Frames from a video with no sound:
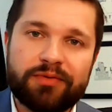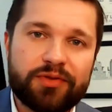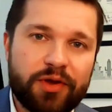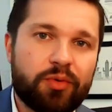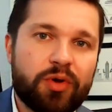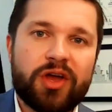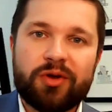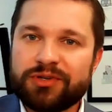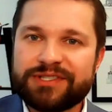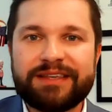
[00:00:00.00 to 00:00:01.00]
So
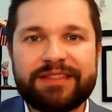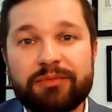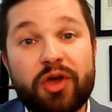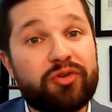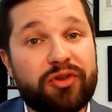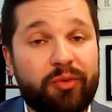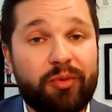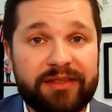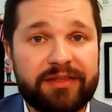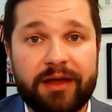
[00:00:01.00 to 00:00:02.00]
we're seeing them go to the
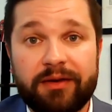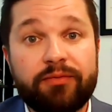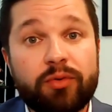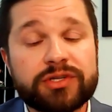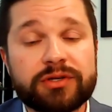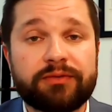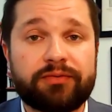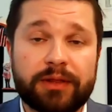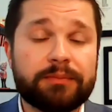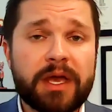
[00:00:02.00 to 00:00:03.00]
wayside, unfortunately
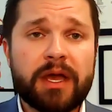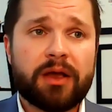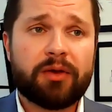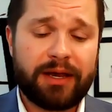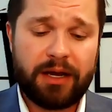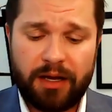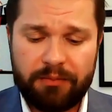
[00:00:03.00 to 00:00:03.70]
for them, right?